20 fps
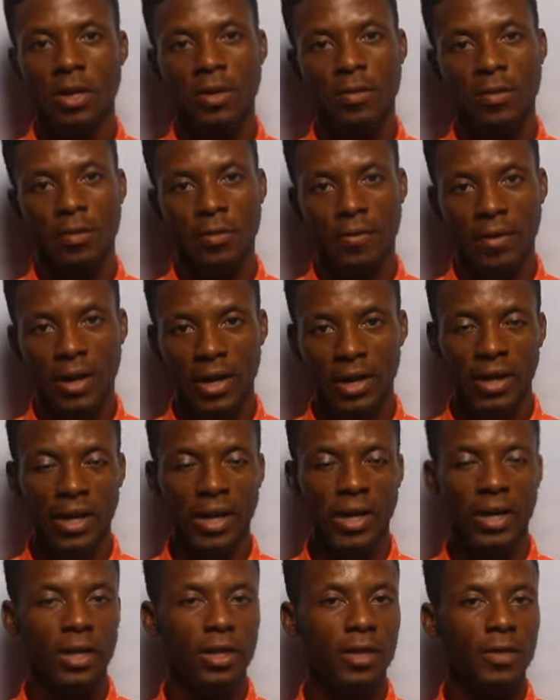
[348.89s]
If you find
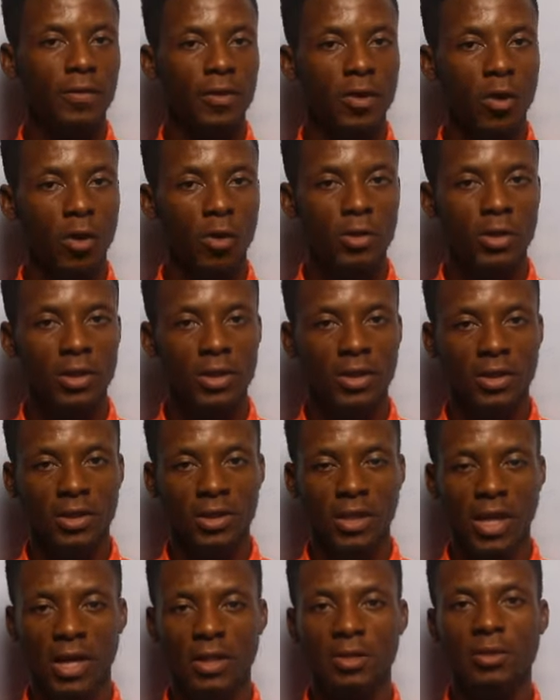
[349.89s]
any difficulties
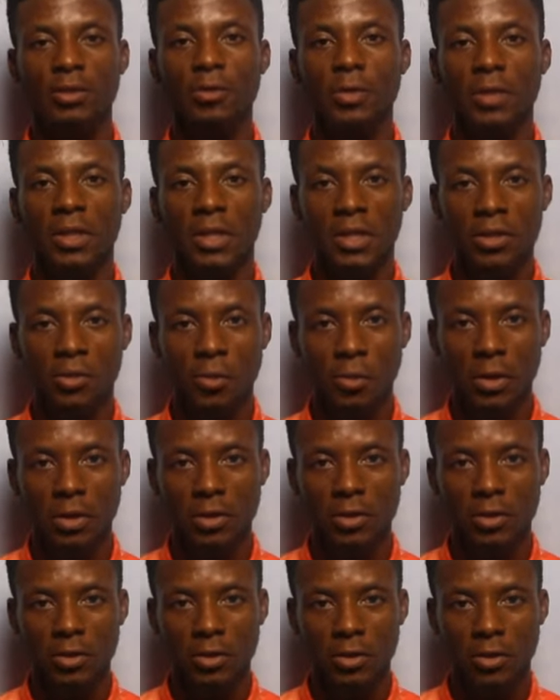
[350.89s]
in answering these
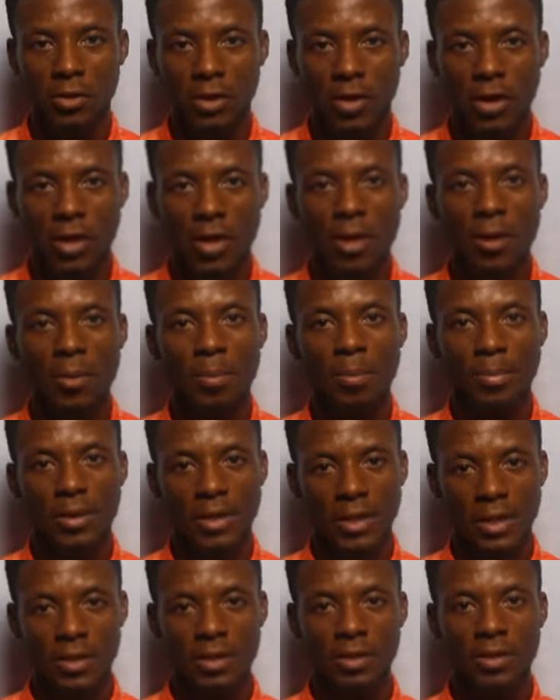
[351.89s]
questions,
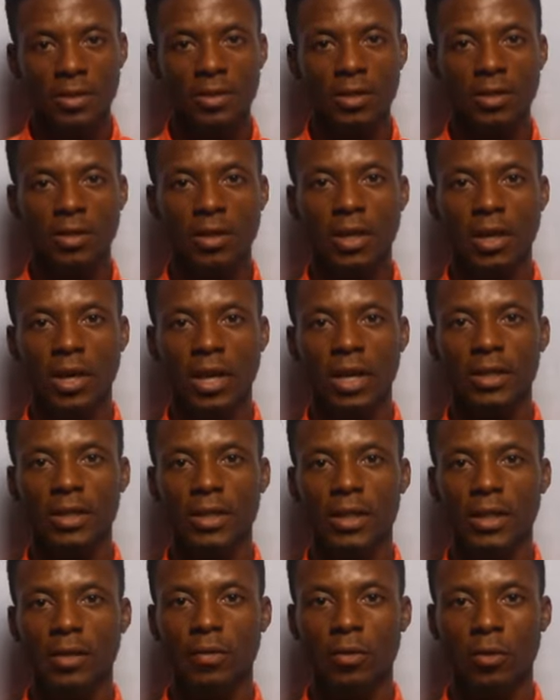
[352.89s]
please
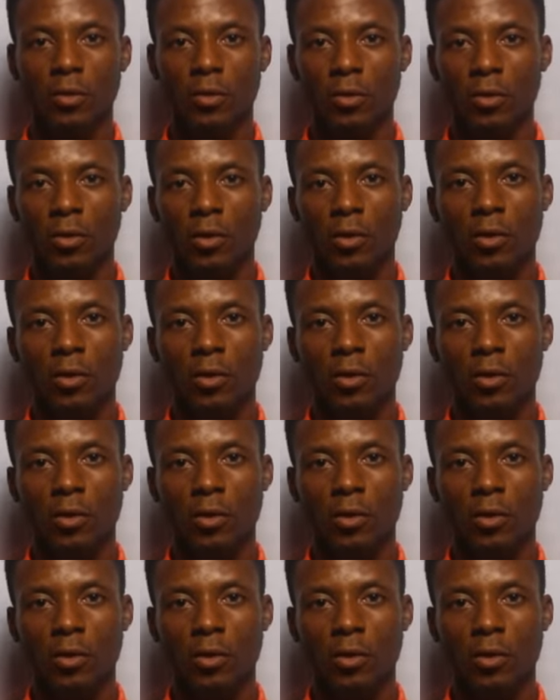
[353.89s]
endeavor